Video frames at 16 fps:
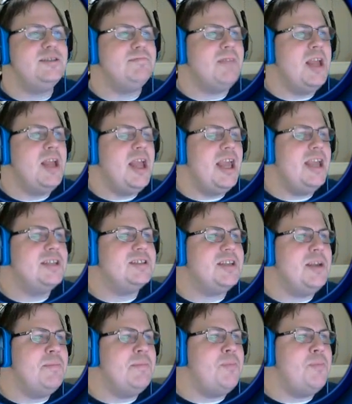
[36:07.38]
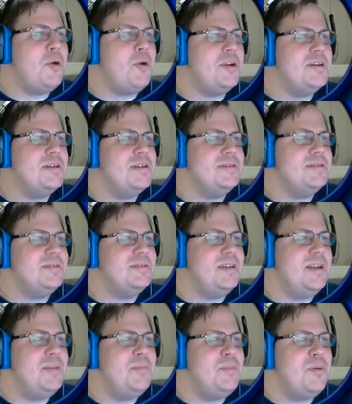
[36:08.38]
I think Pickett's right in
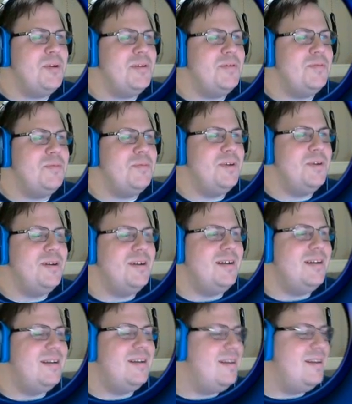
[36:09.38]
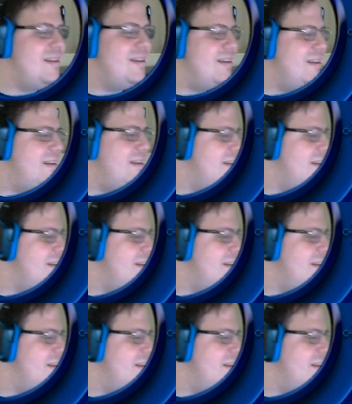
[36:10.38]
chat. I think his name is Greg.